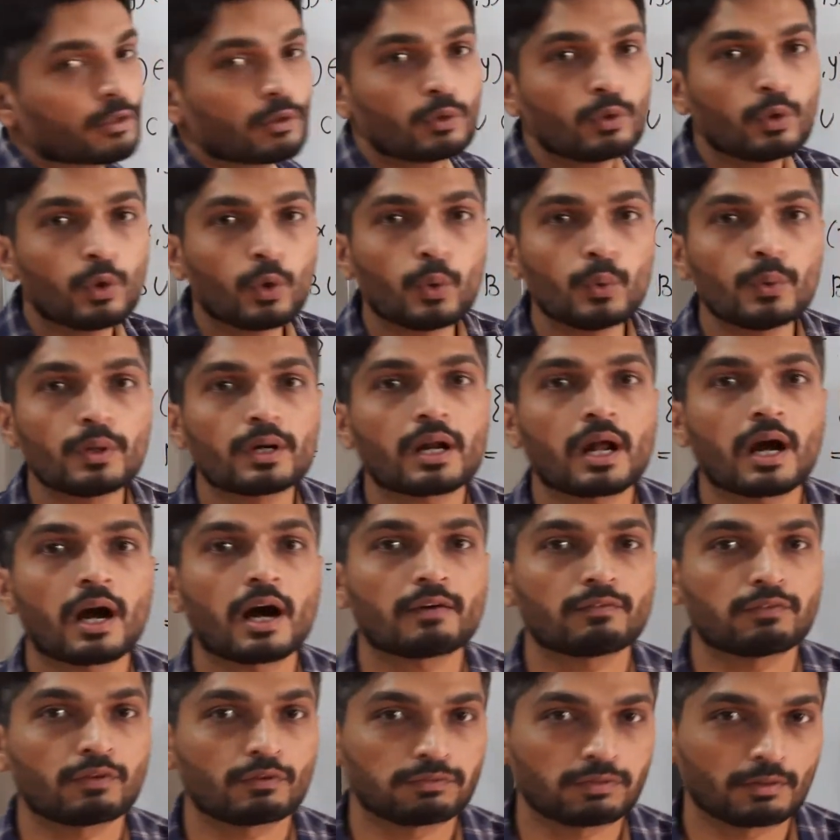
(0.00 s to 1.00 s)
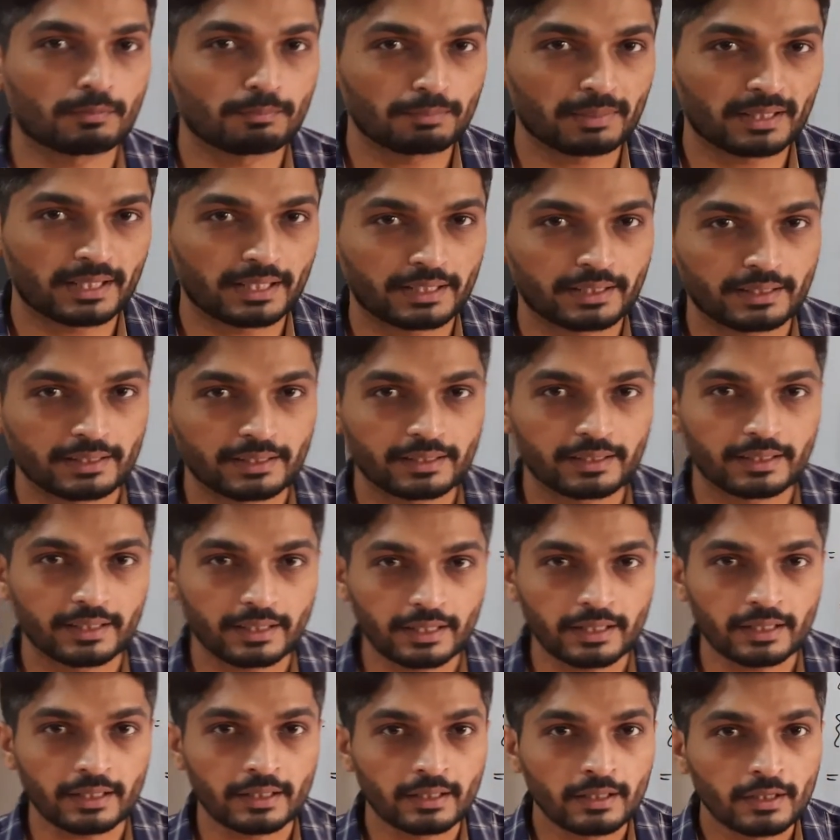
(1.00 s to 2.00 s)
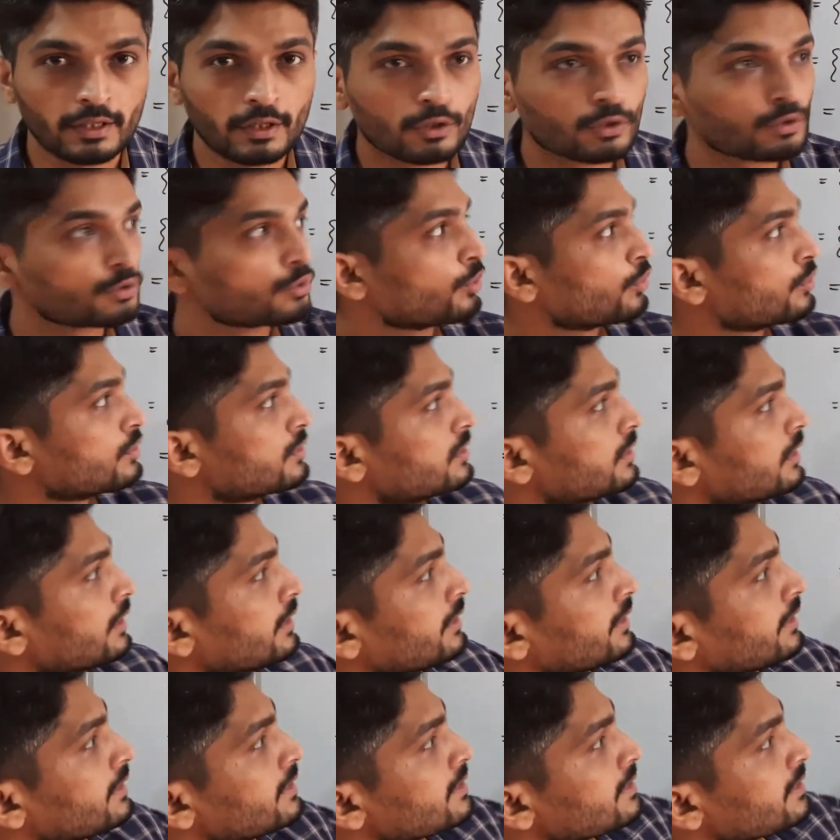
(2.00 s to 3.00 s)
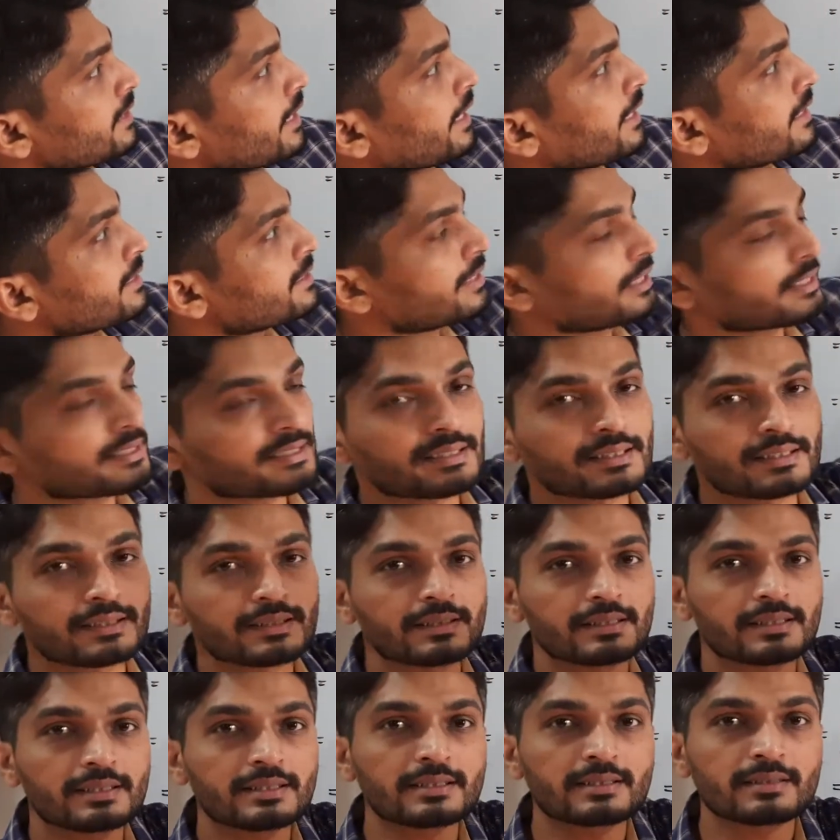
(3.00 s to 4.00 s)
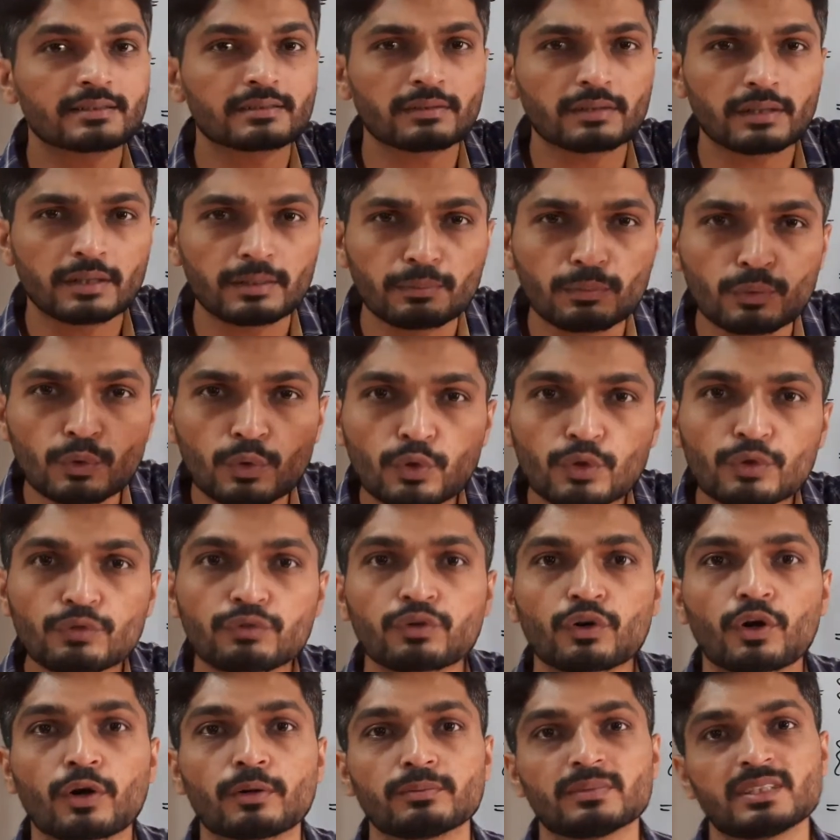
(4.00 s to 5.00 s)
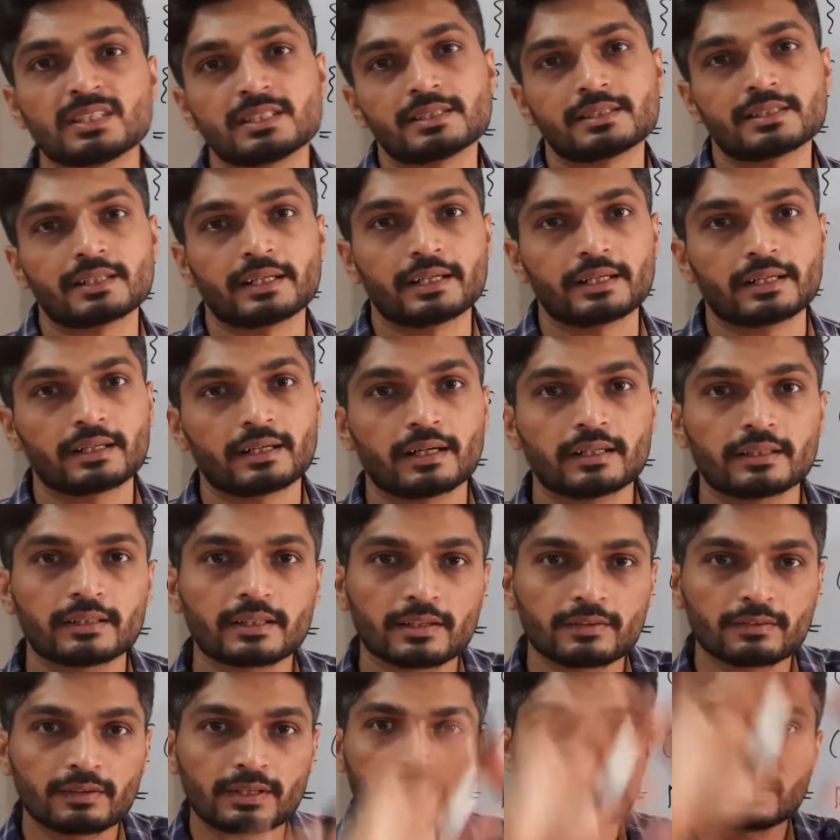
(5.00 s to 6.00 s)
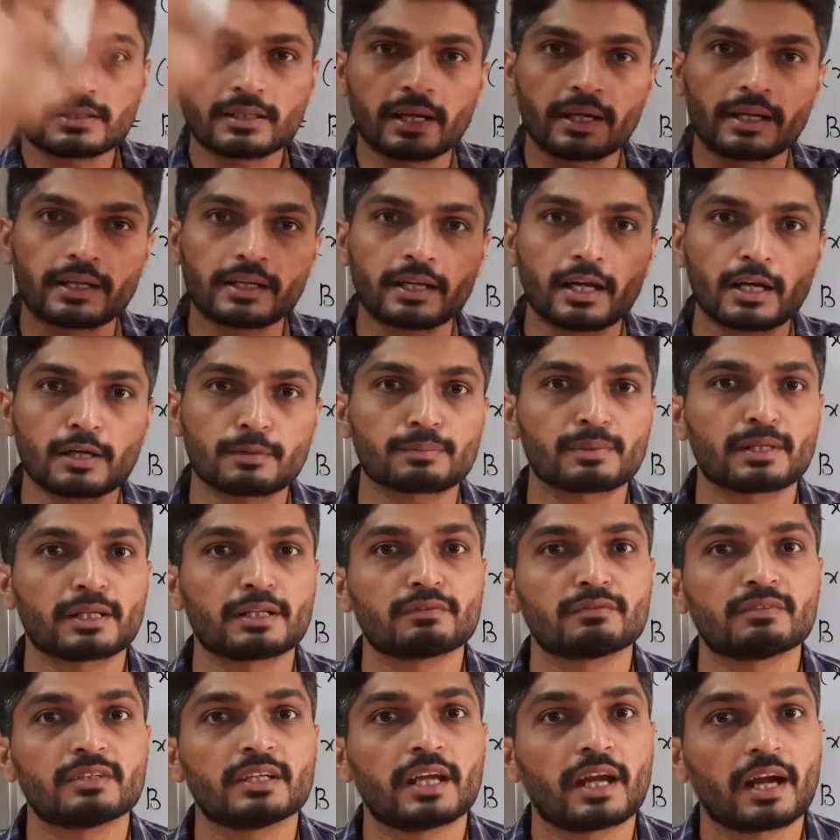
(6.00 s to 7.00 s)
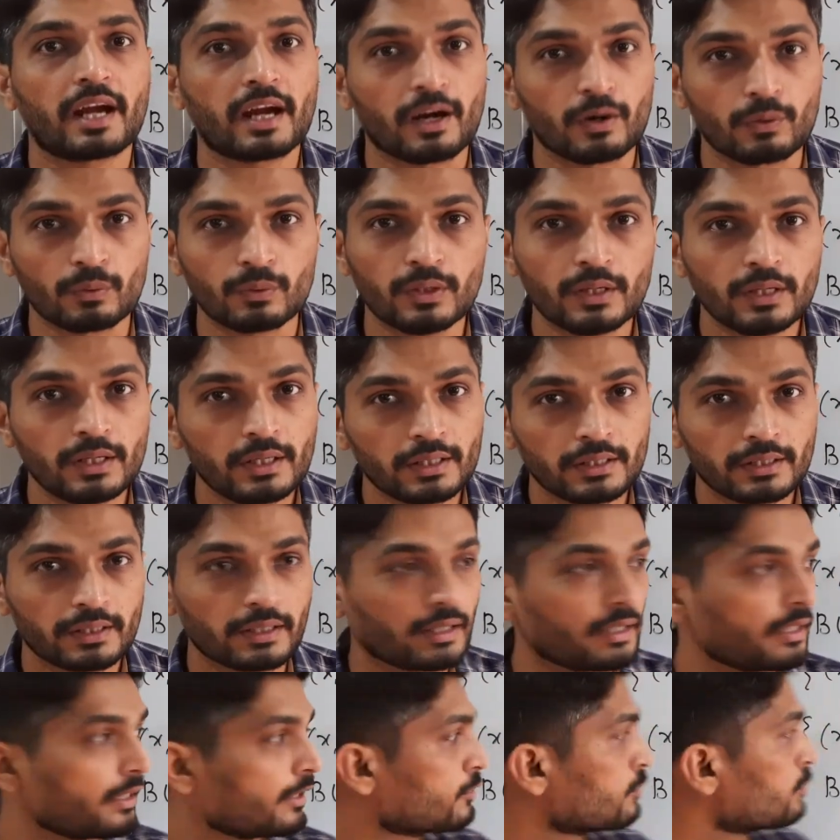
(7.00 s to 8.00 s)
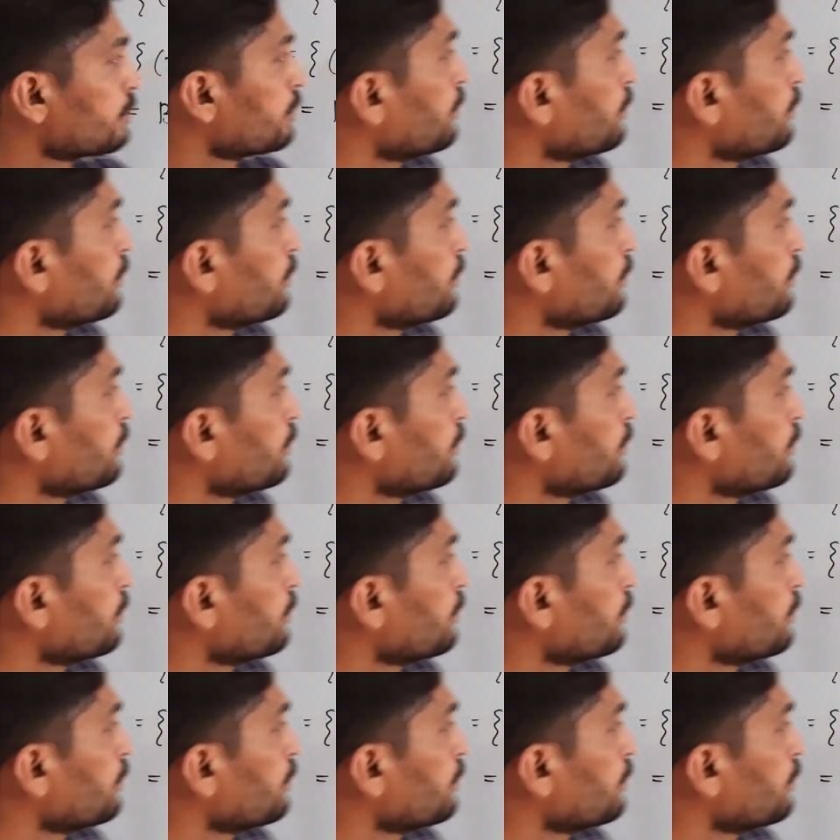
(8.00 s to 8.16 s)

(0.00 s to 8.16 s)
lower half of a plane. Getting? So see, this x-axis is removed from the set, otherwise the entire plane we have. Getting? So